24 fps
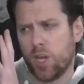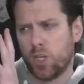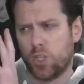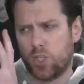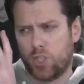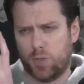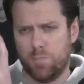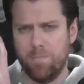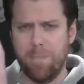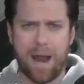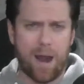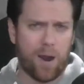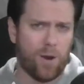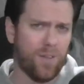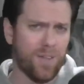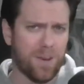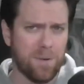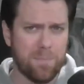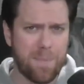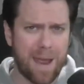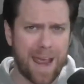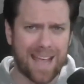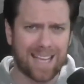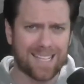
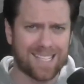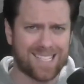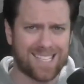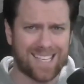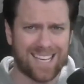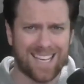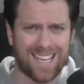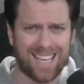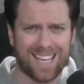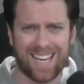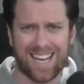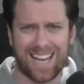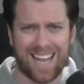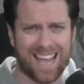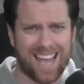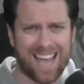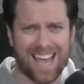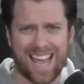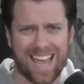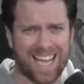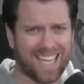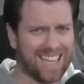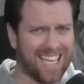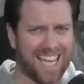Marilyn Manson
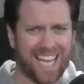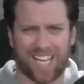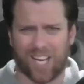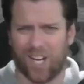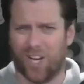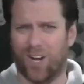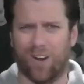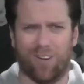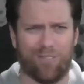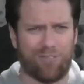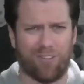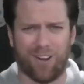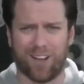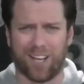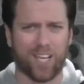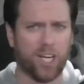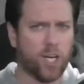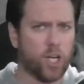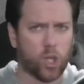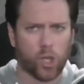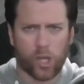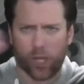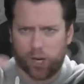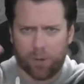and like a fucking
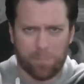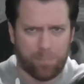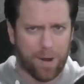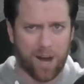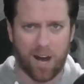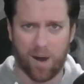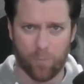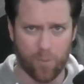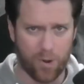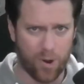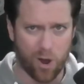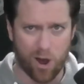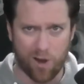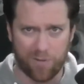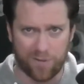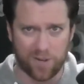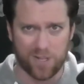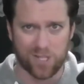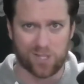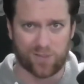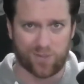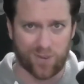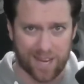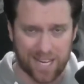glitter bomb went off in
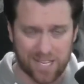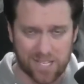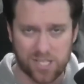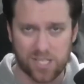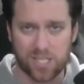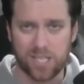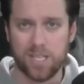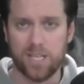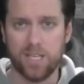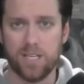his face.